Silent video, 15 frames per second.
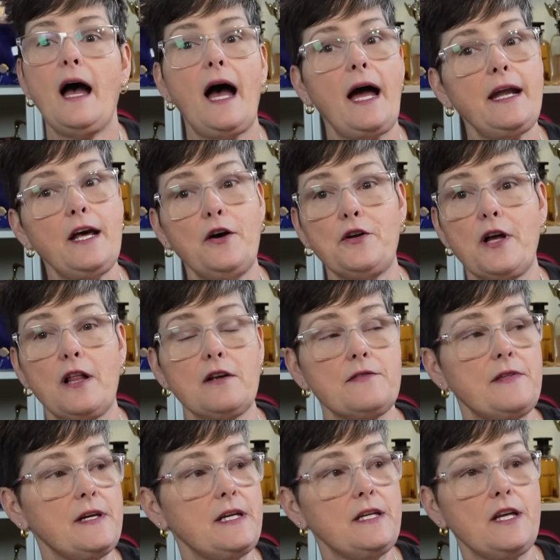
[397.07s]
I know y'all are
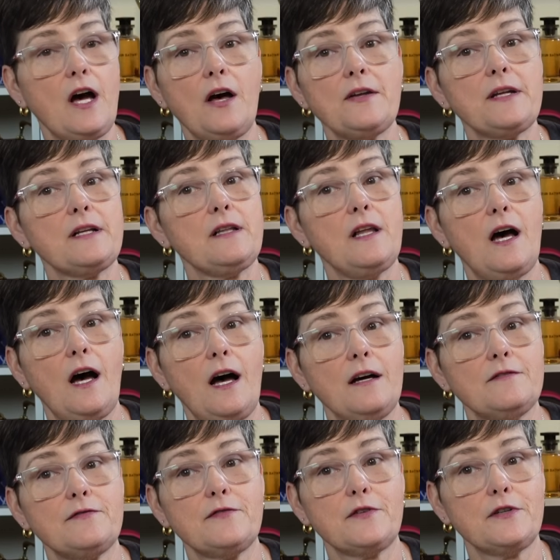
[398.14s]
thinking y'all did a
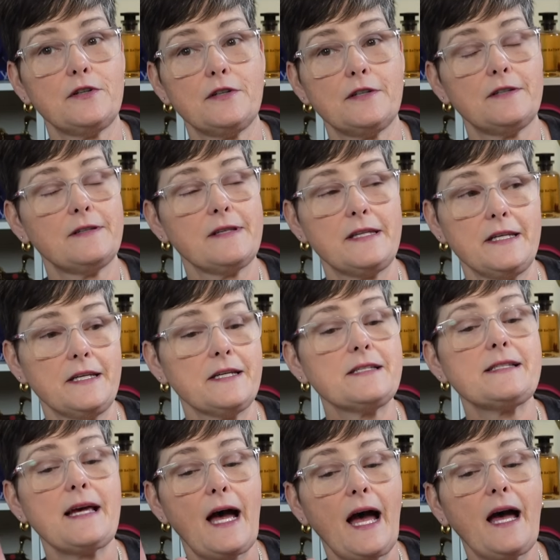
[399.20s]
lot for this.